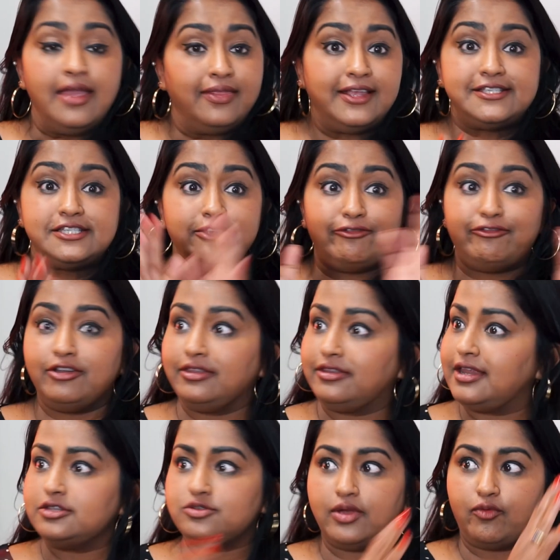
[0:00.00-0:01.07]
There's different
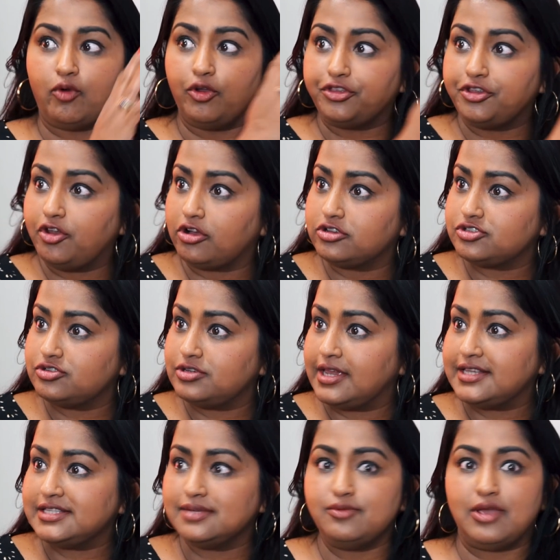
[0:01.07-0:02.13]
threads. You have Orthodox
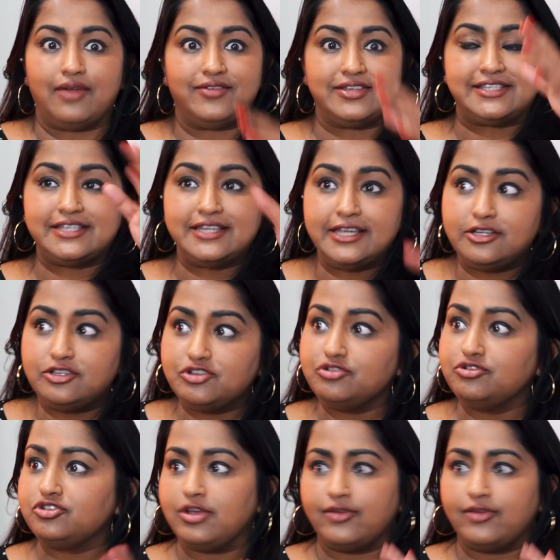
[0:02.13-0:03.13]
Judaism, you have Hasidic Jews,